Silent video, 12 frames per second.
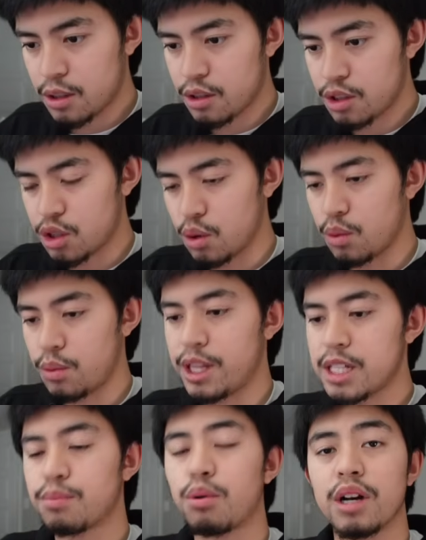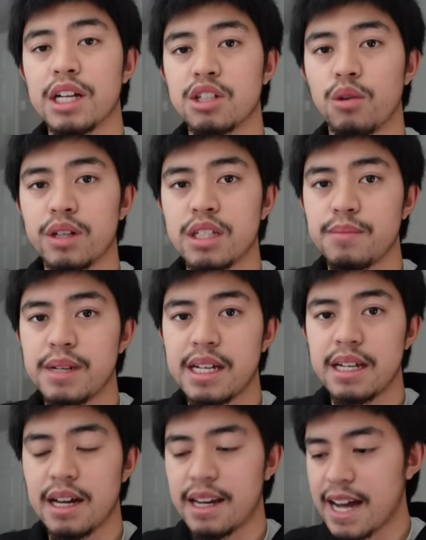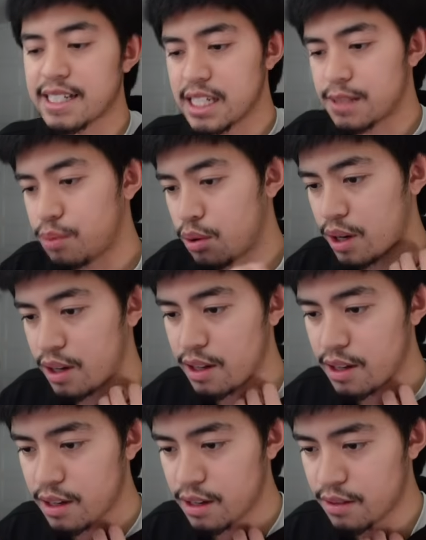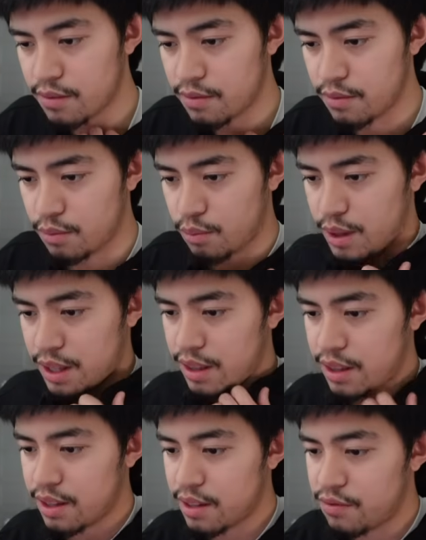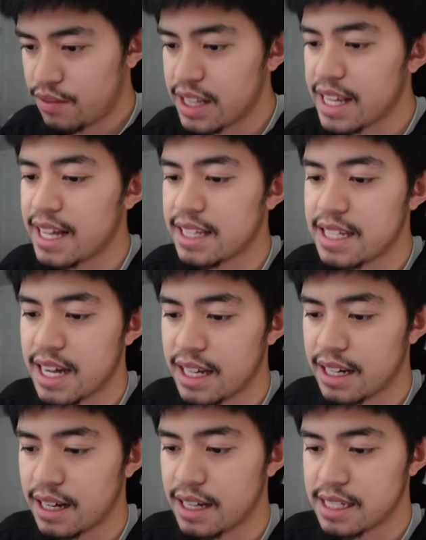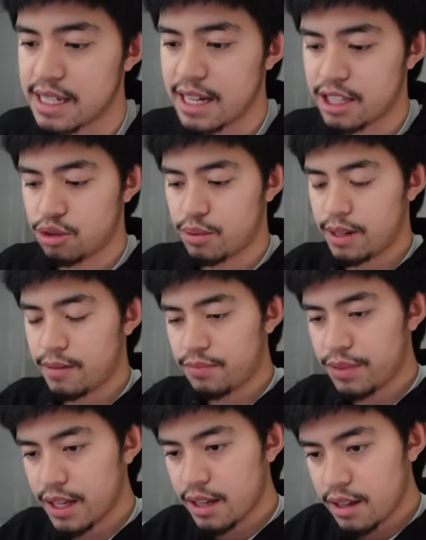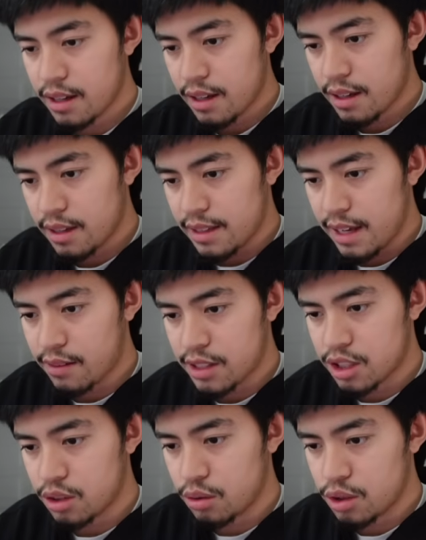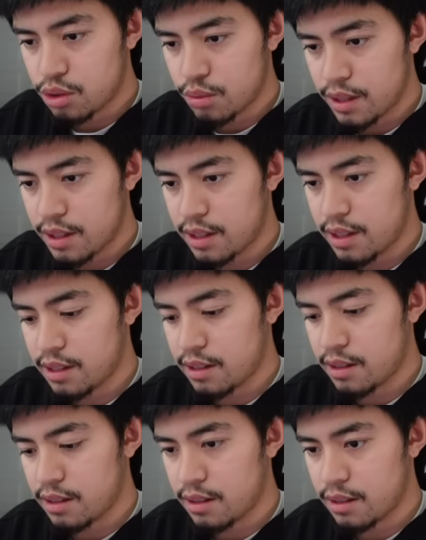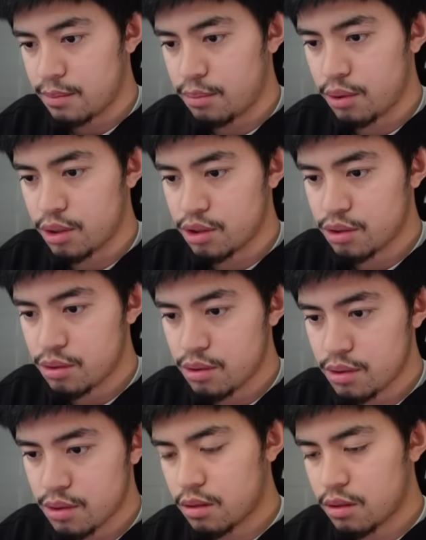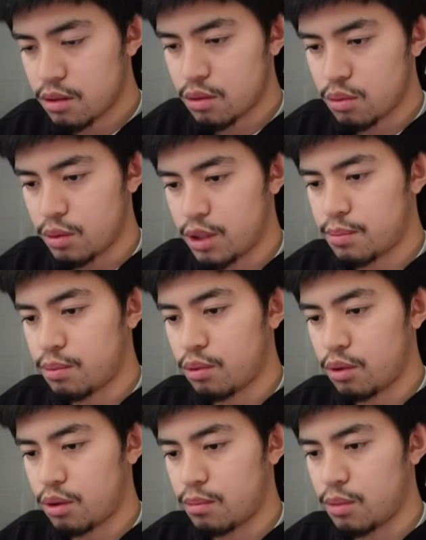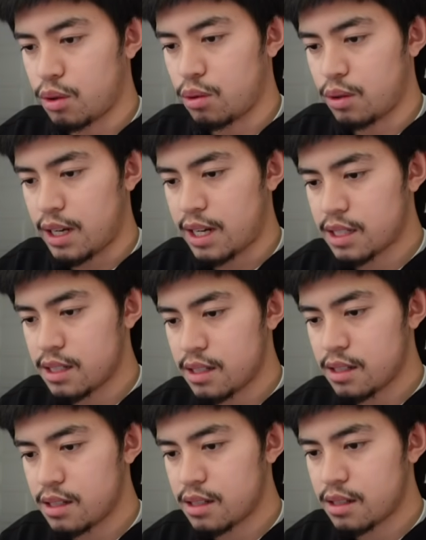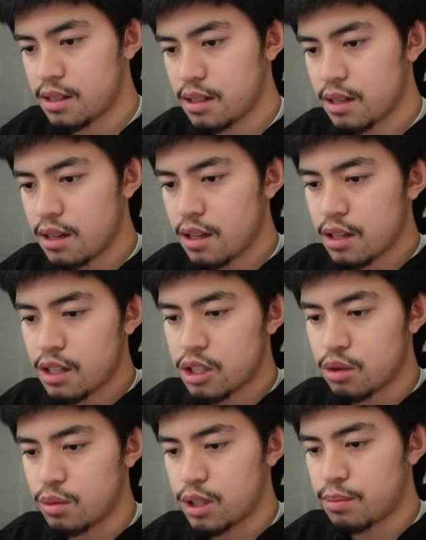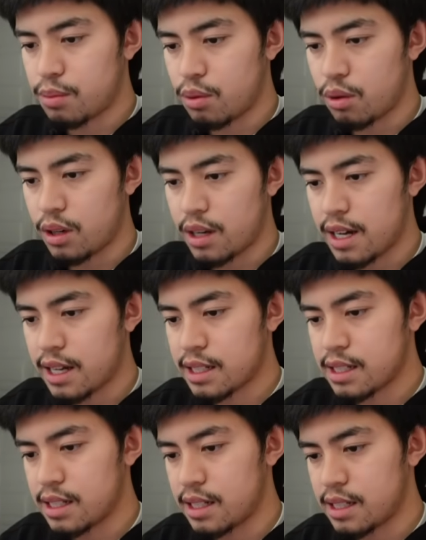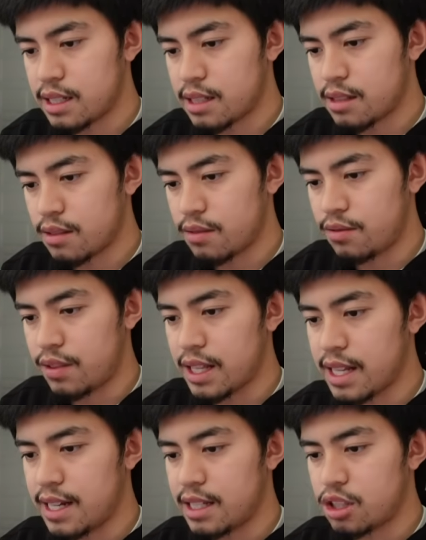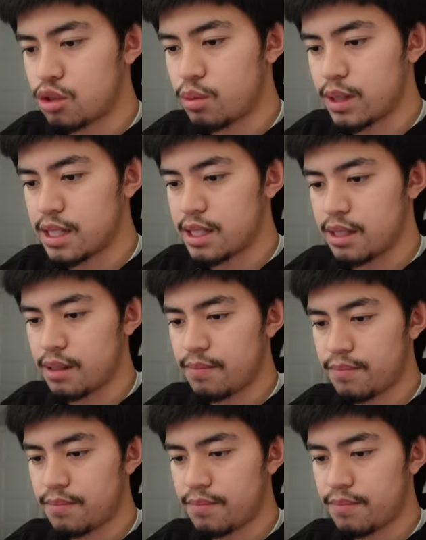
So this port is going to be an access port with V LAN ten assigned to it. Now let's go to uh, port two, switch port mode access, switch port access V LAN twenty.